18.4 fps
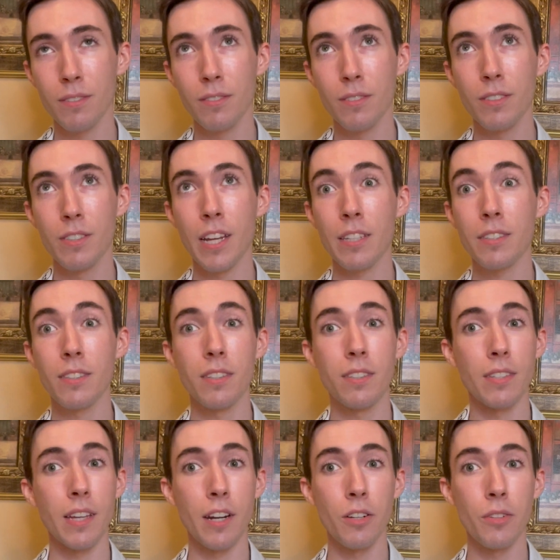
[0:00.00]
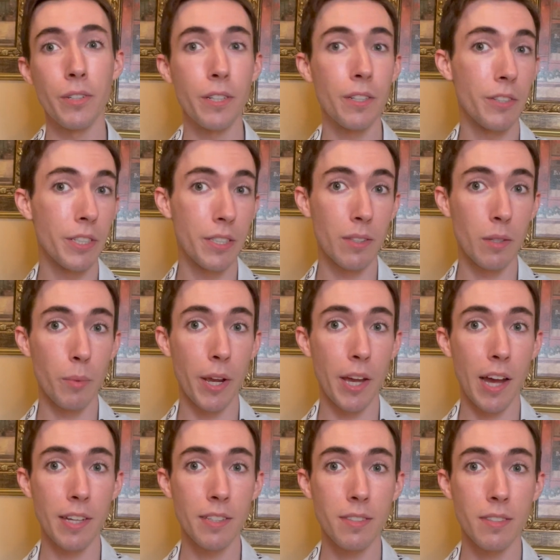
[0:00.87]
necessarily, at least the way
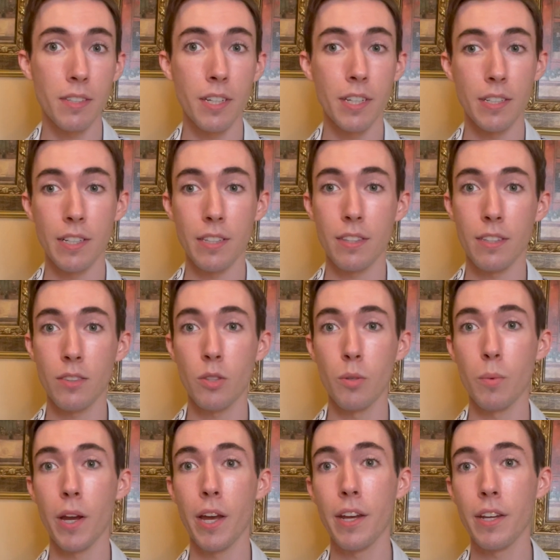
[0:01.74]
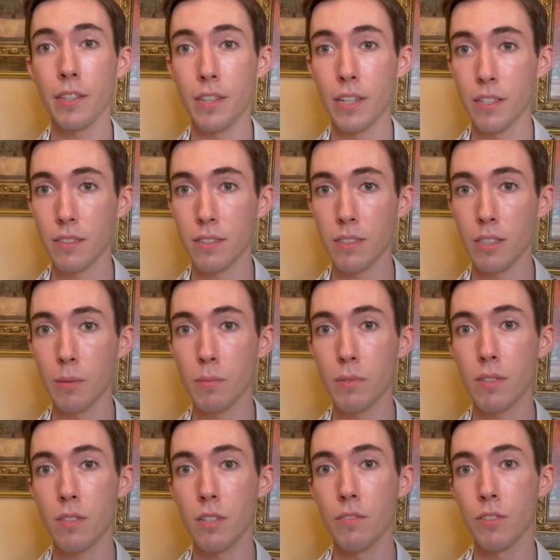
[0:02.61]
I see it, and I think the way that it seems
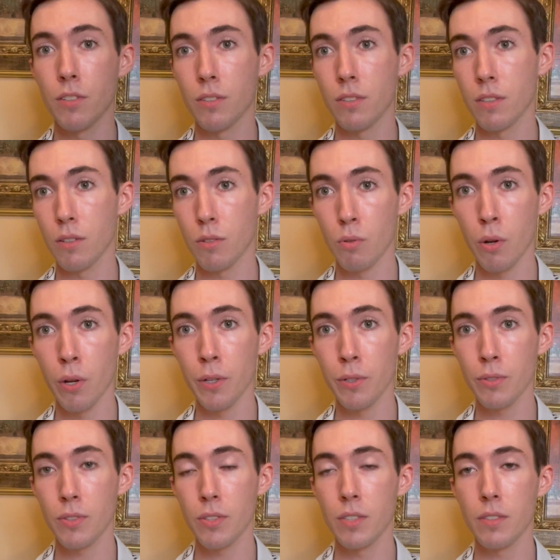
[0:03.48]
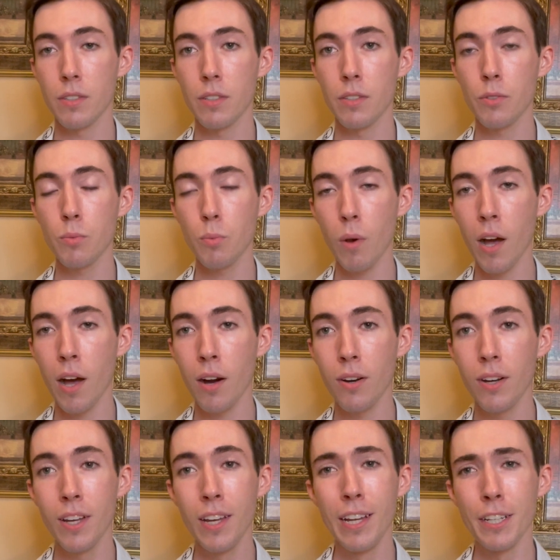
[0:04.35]
Stephen Arroyo sees it as
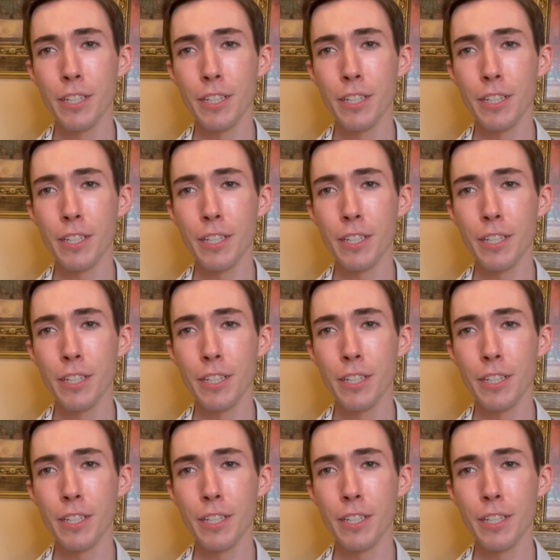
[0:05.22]
well,